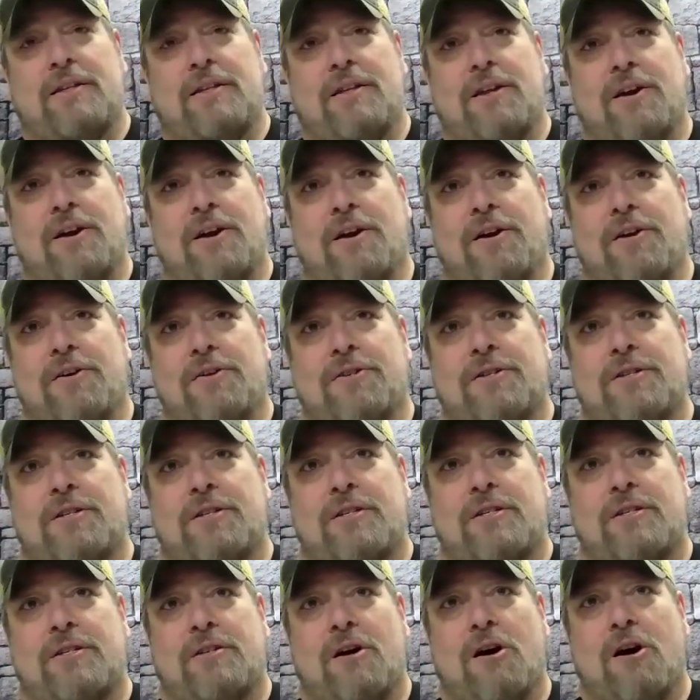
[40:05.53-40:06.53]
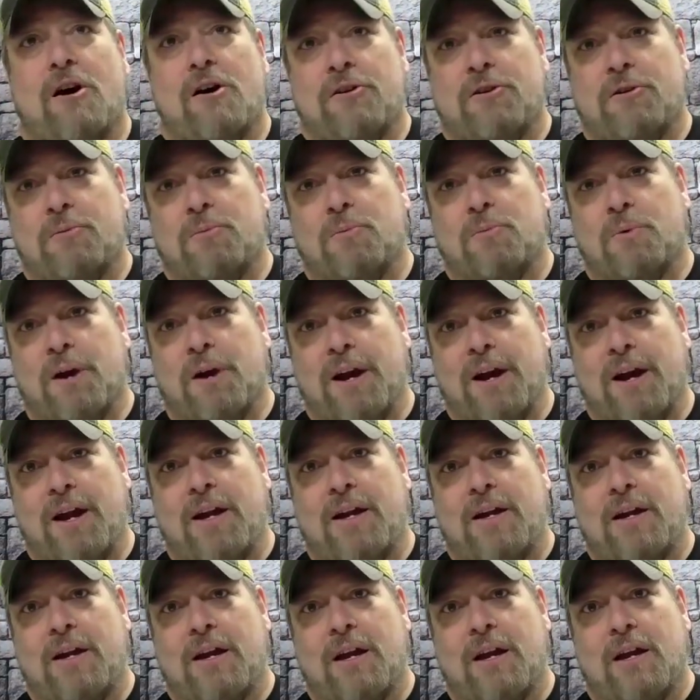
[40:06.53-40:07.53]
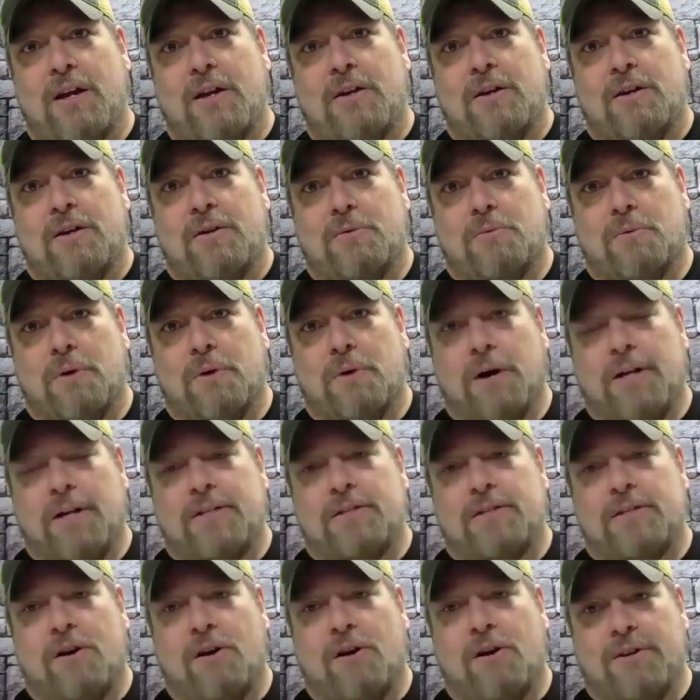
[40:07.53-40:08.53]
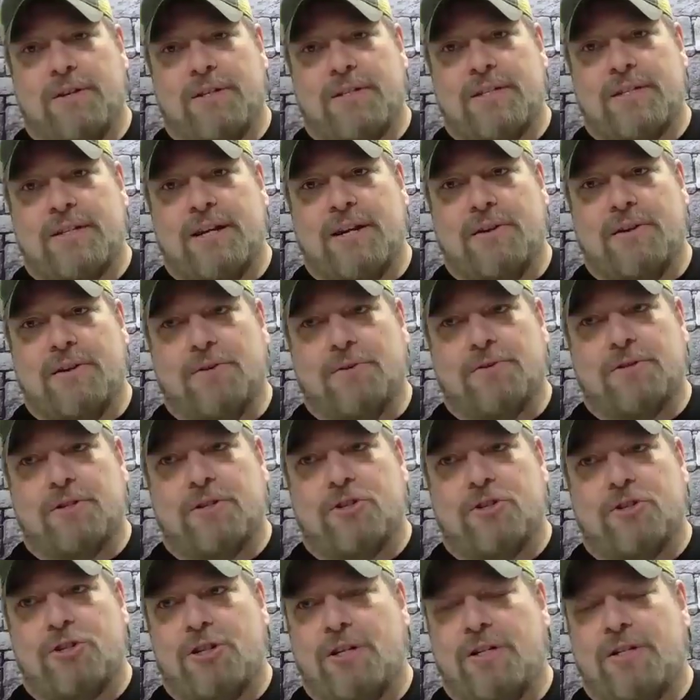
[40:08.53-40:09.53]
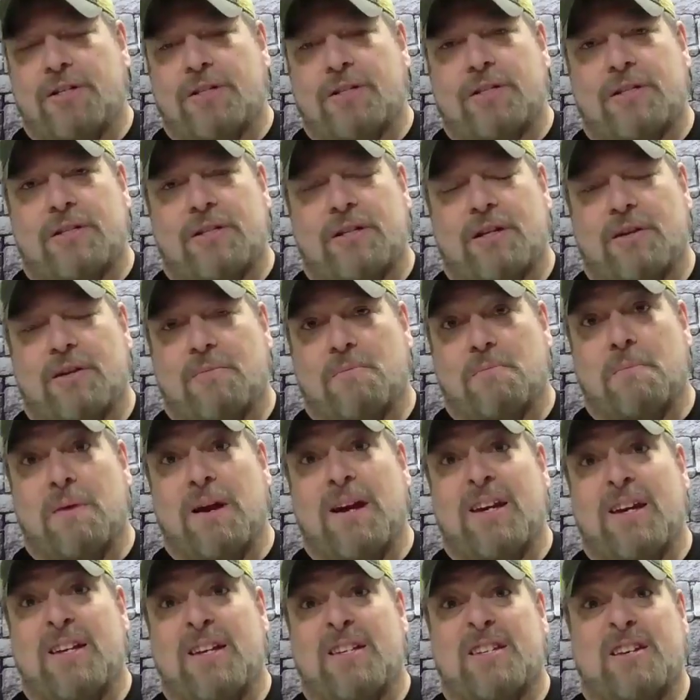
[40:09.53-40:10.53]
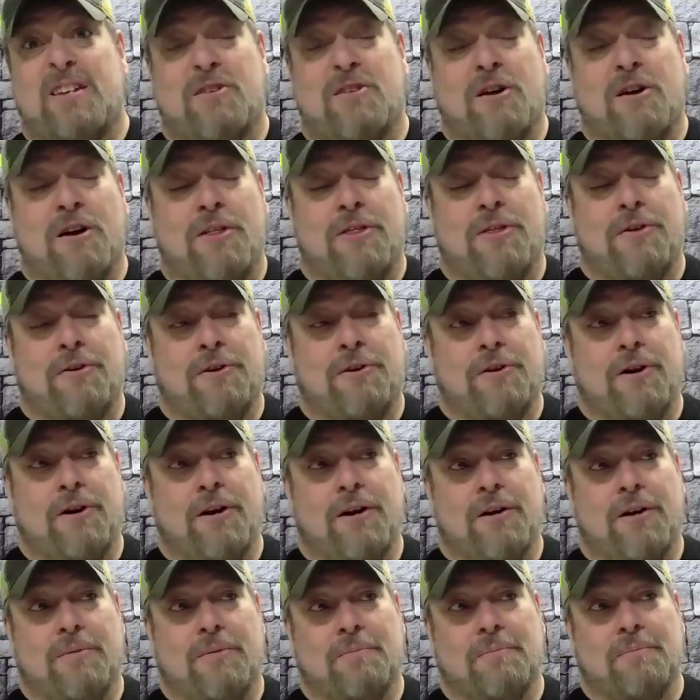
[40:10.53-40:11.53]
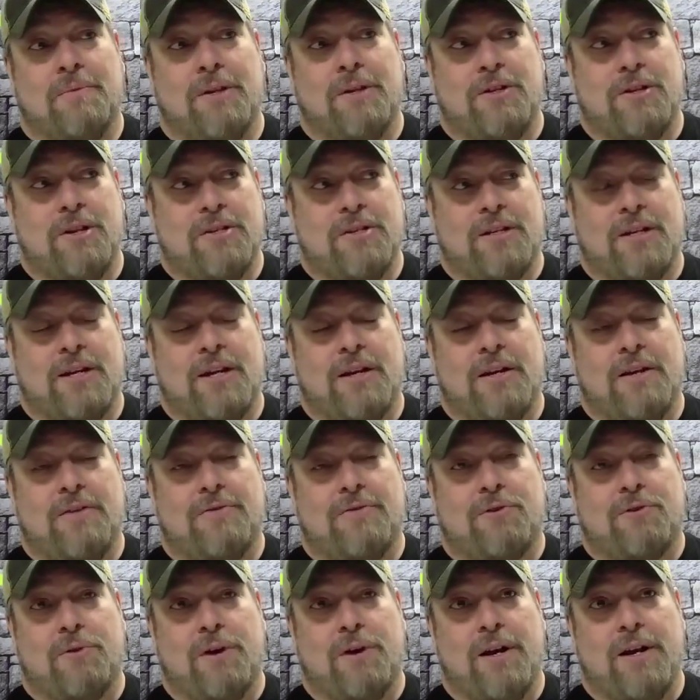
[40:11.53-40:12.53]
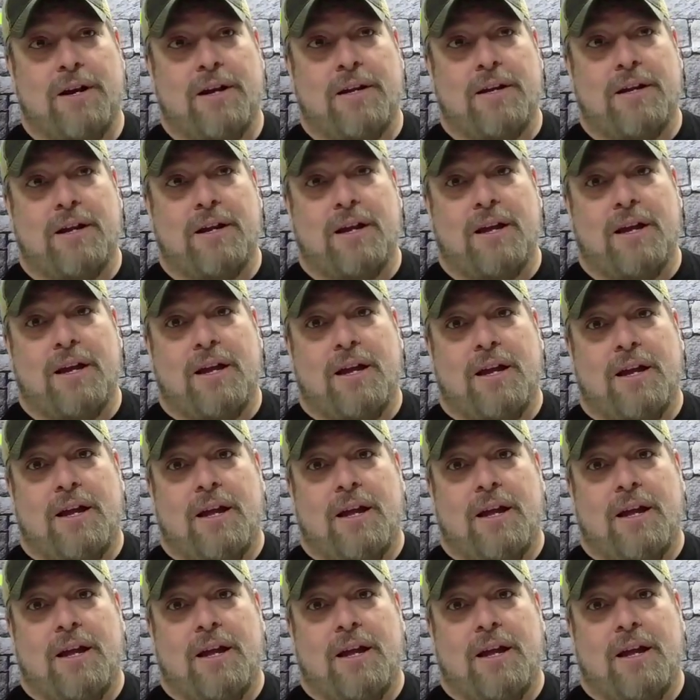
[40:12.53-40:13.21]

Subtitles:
There's Honor Ray, who writes All the Skills. She's an amazing author. Doesn't get enough credit.